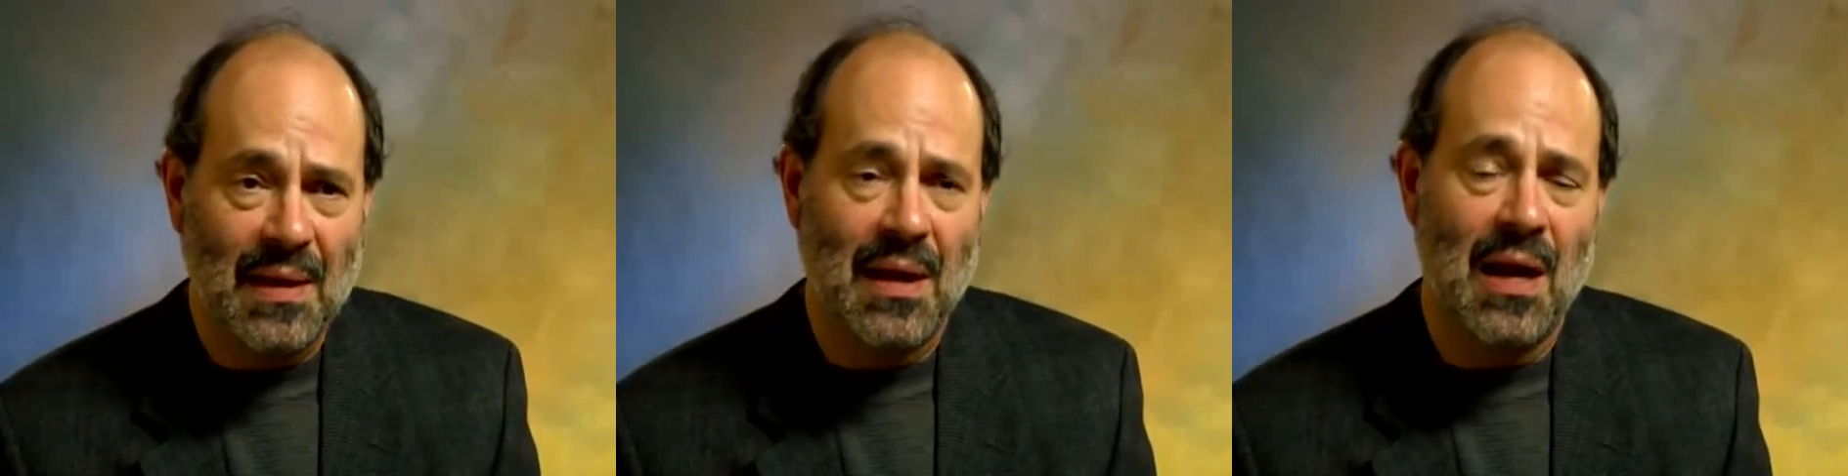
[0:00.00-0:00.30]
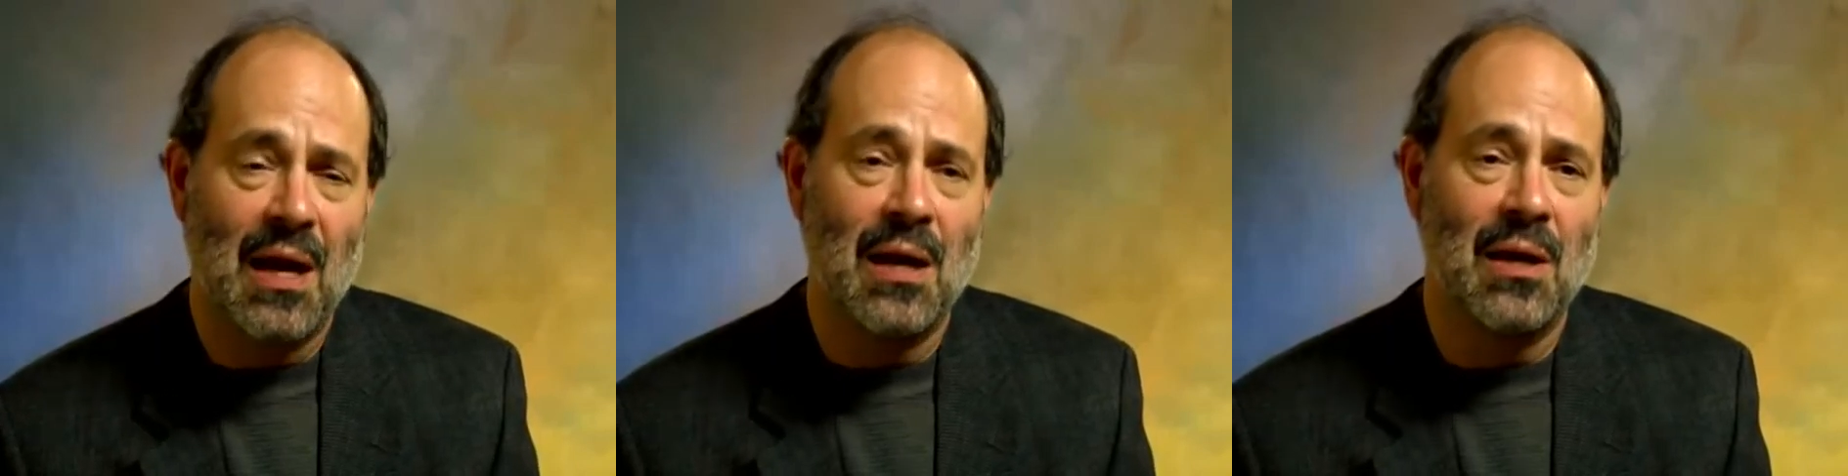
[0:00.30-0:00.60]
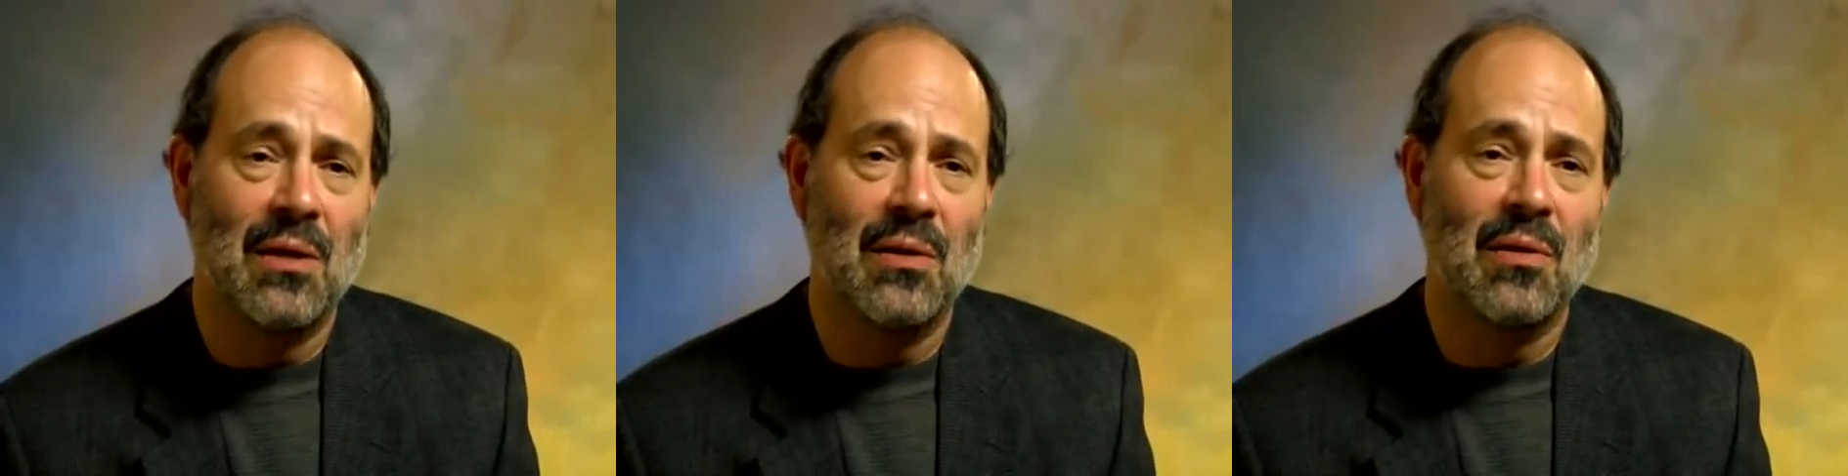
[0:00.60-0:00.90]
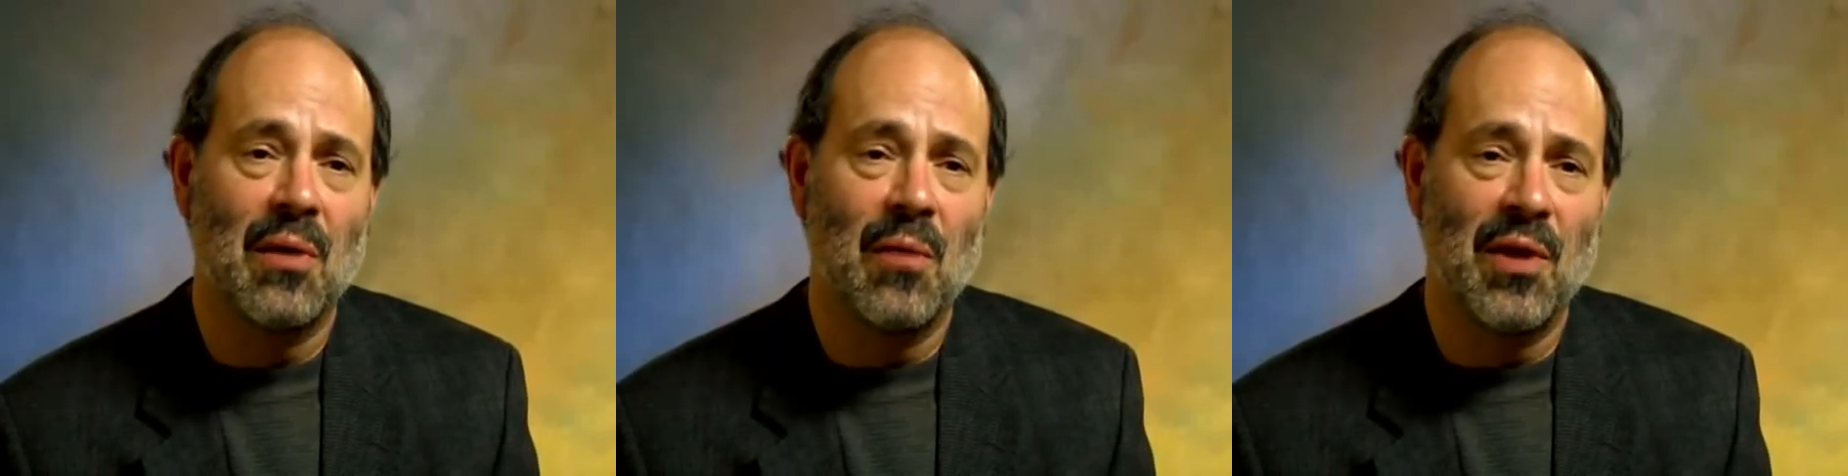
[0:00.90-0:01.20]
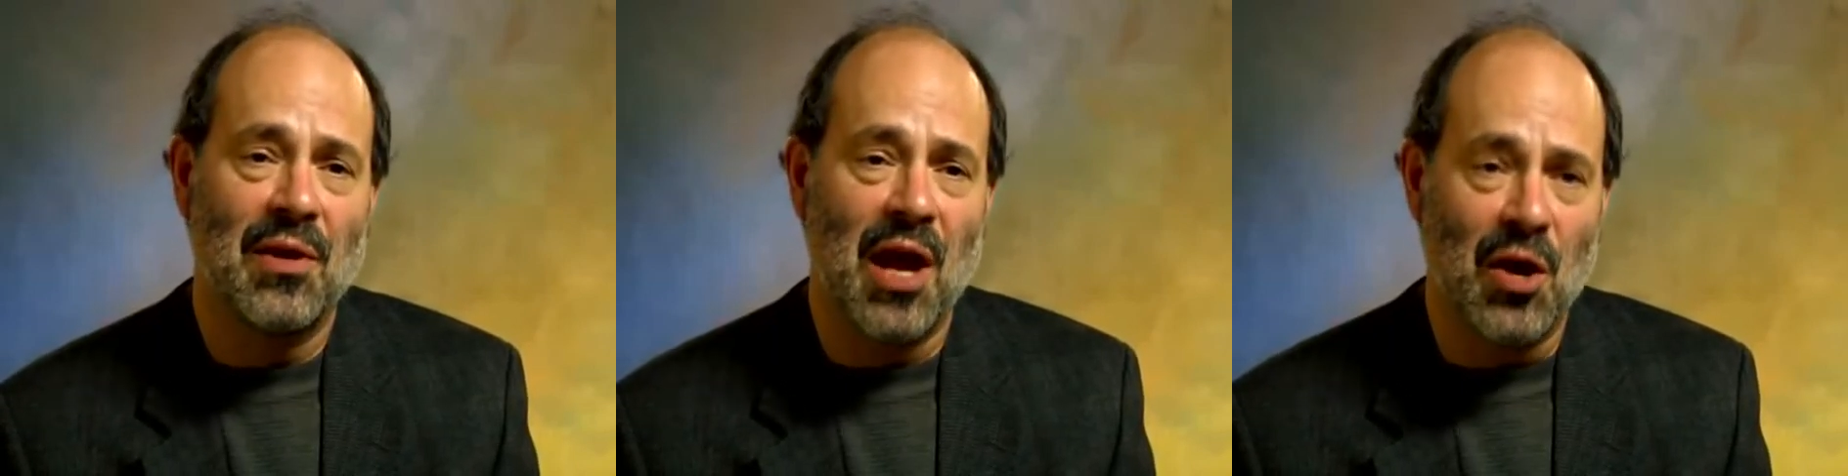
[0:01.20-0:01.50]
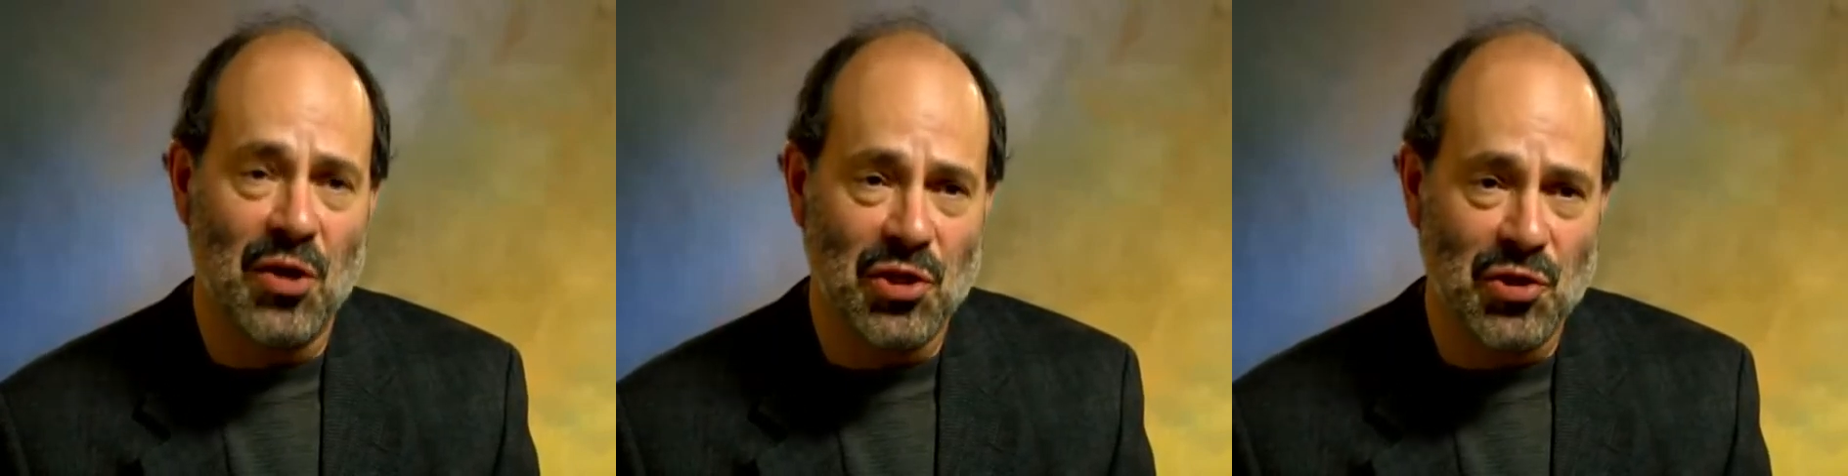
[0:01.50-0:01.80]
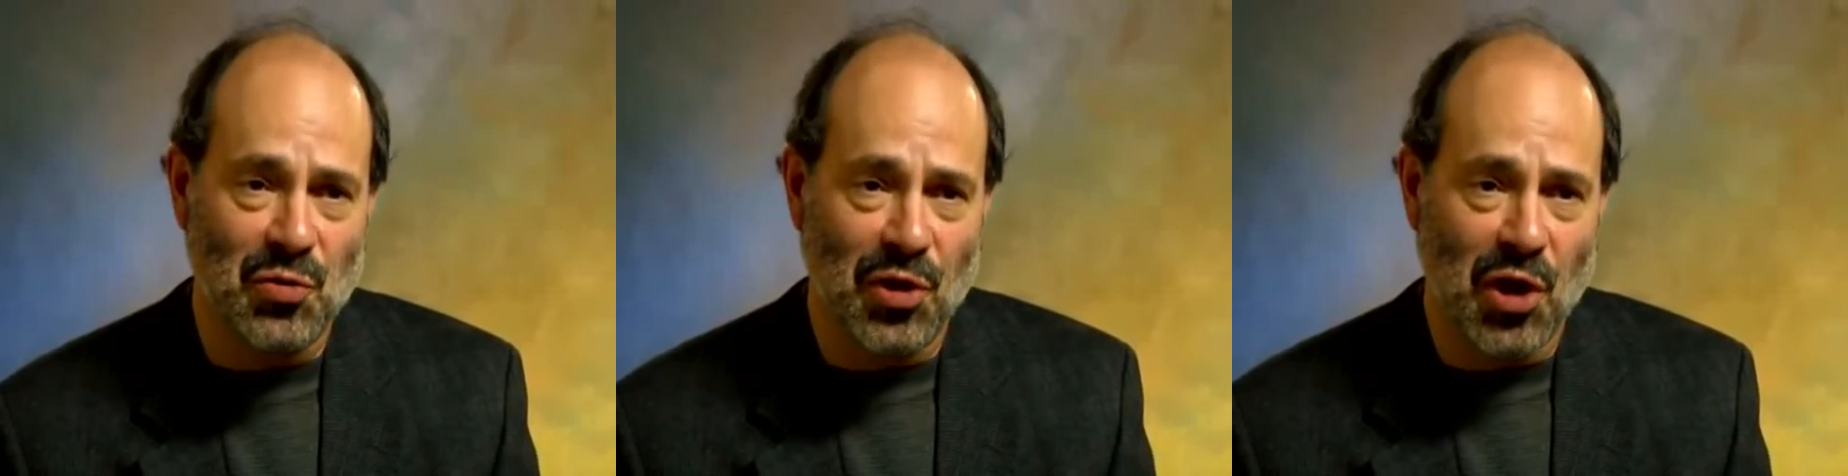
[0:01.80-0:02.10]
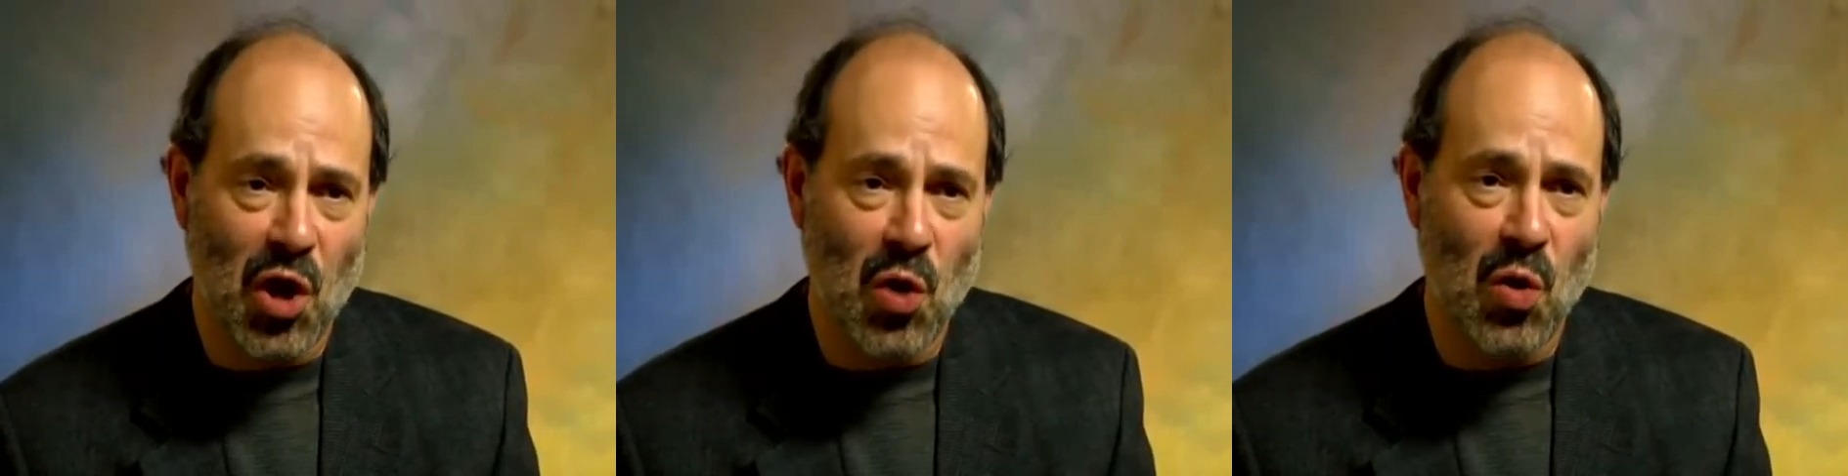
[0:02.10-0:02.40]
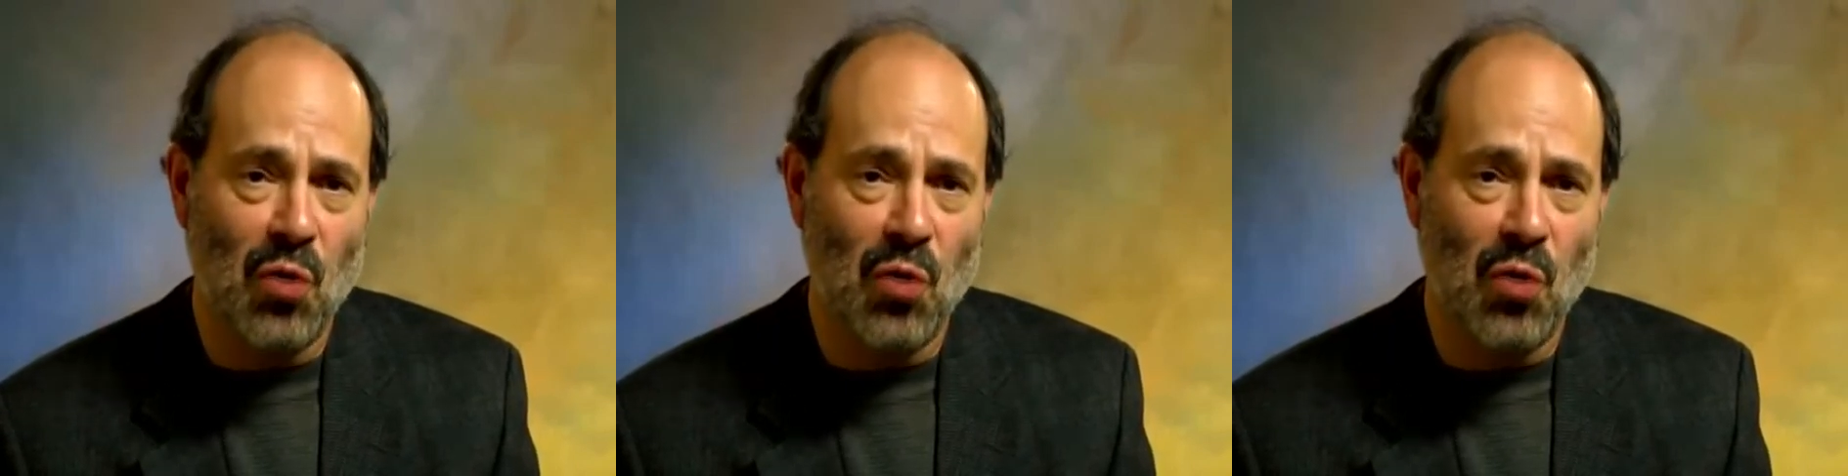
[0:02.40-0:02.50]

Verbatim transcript: Uh, and went down to the studio